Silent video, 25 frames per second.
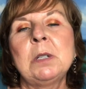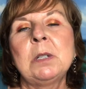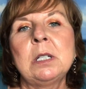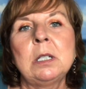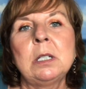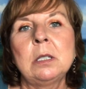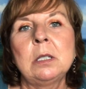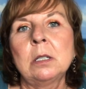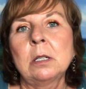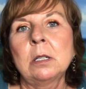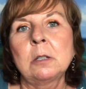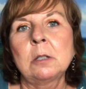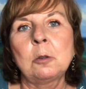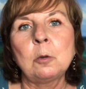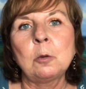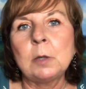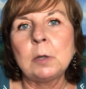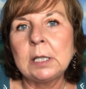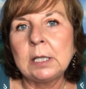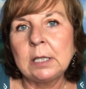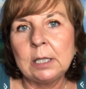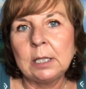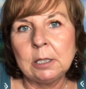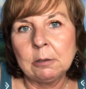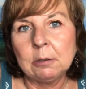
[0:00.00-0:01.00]
but not
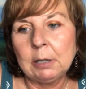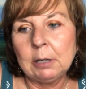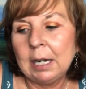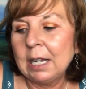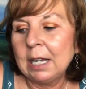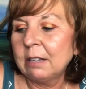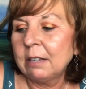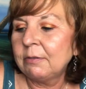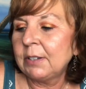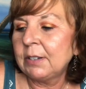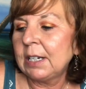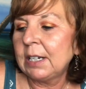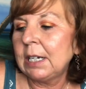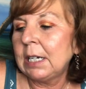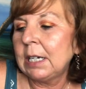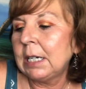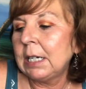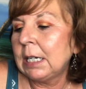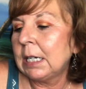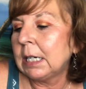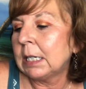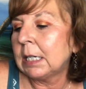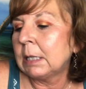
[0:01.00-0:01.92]
greasy or heavy.